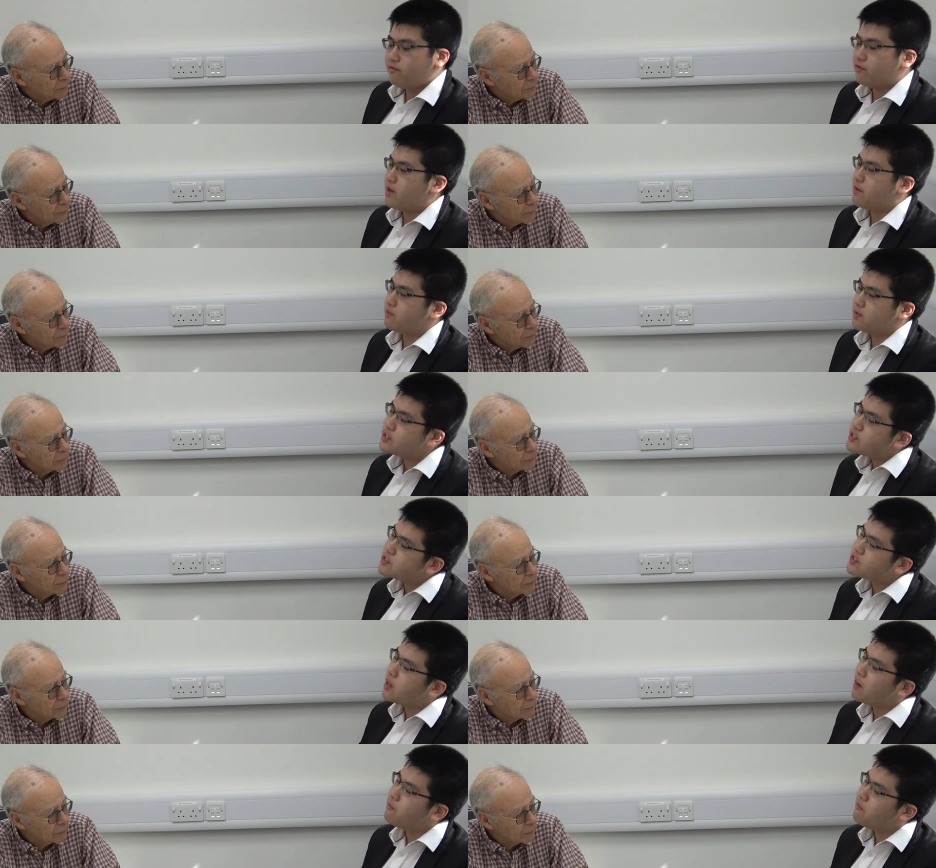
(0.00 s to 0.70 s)
Speaker 1: of them, but
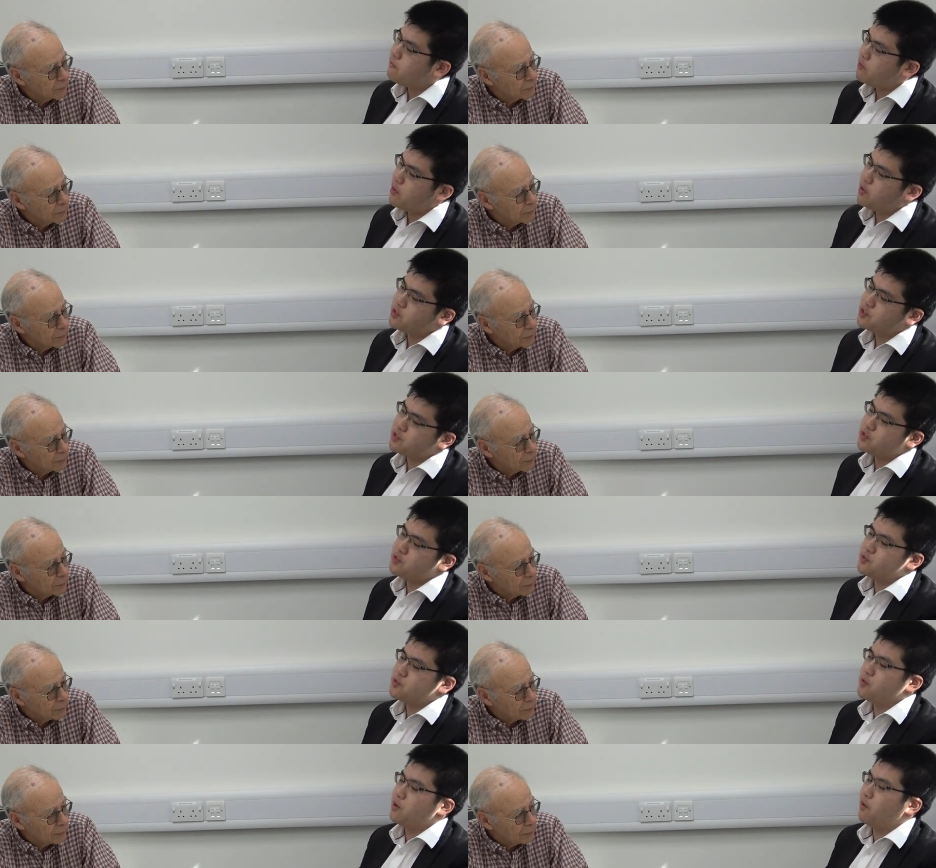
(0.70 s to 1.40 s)
some
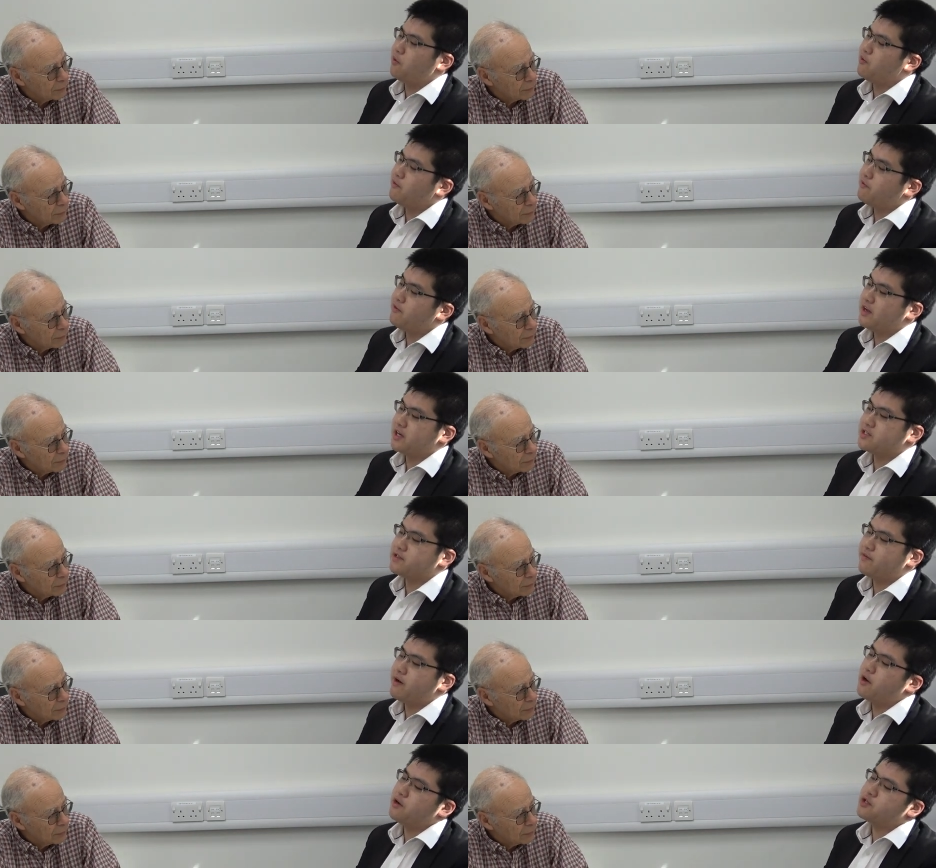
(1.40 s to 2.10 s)
versions of
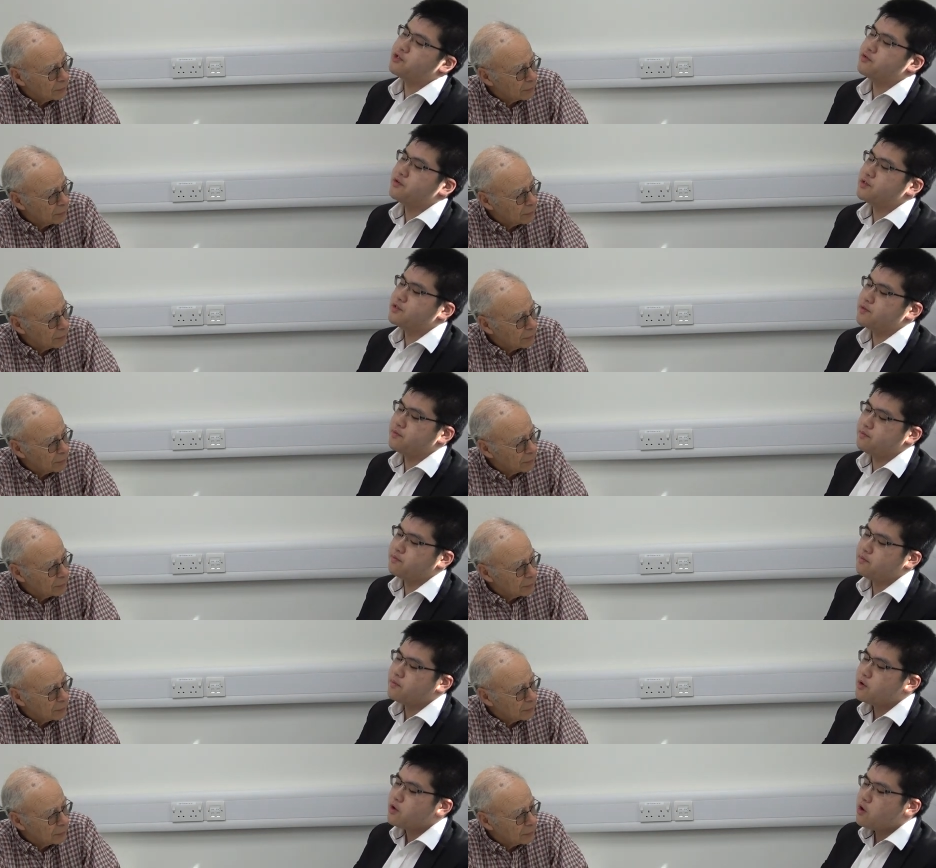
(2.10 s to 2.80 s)
effective
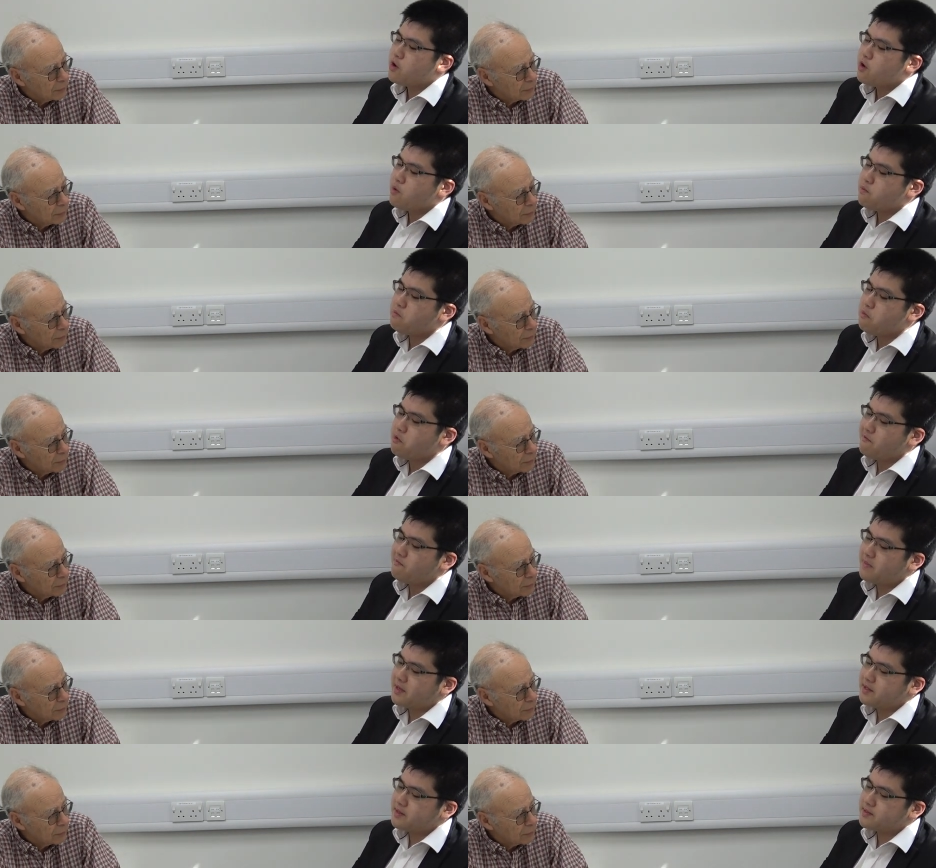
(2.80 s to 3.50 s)
altruism
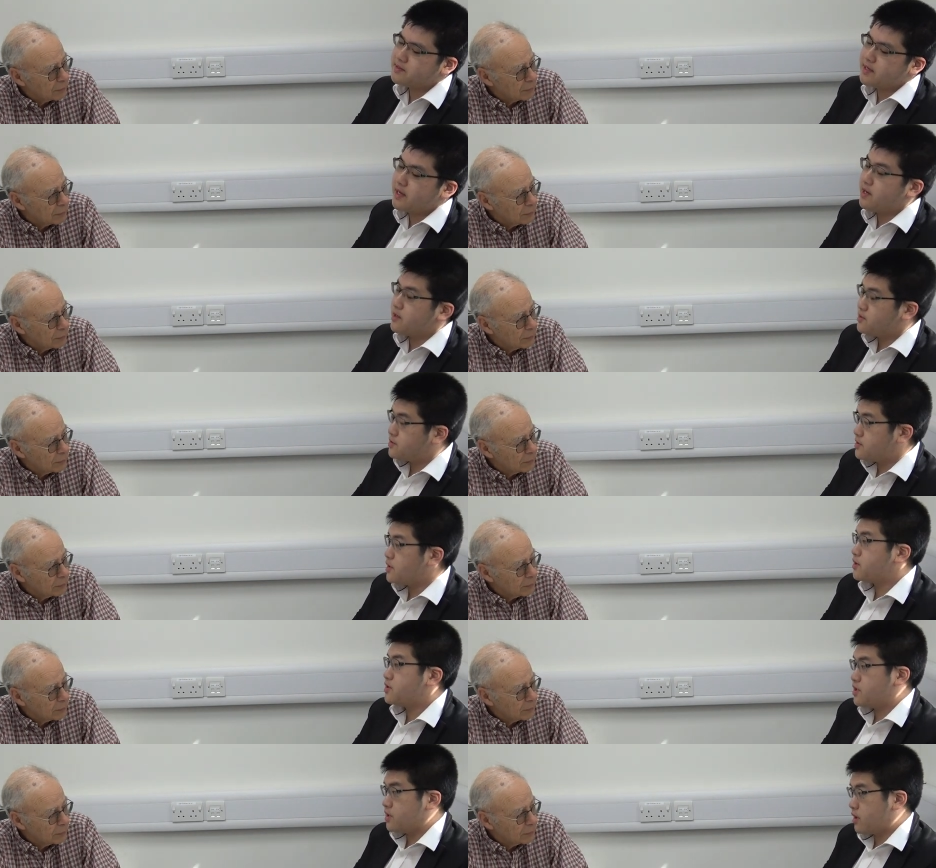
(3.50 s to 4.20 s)
movements in
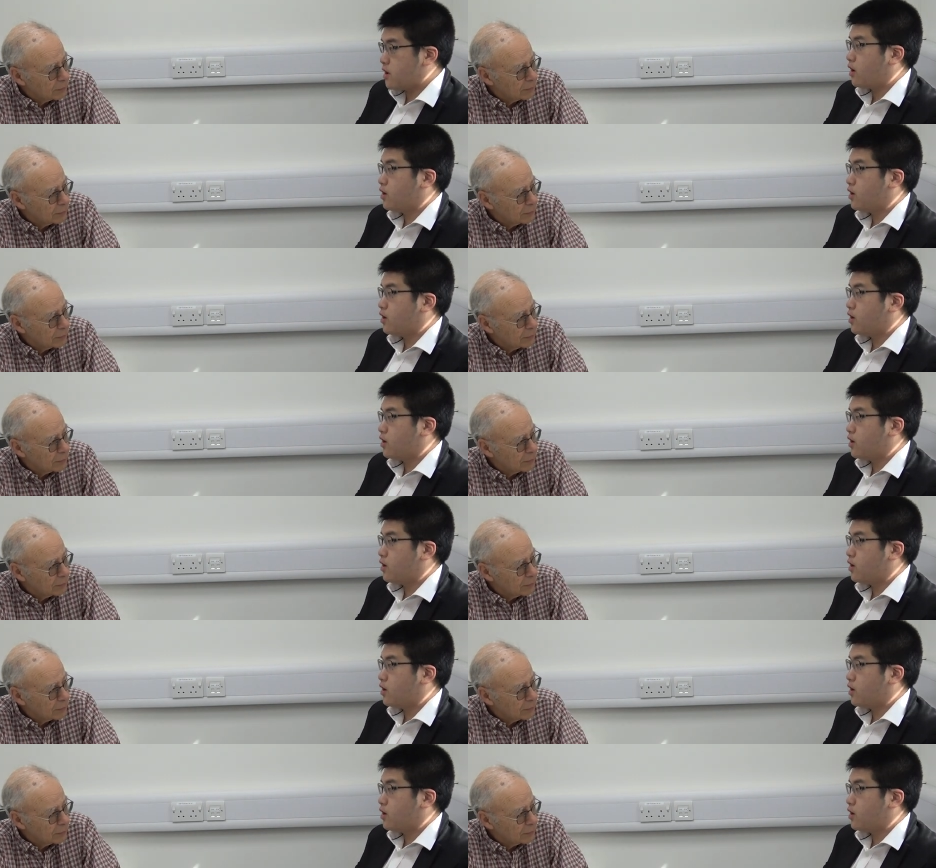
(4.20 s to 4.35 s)
certain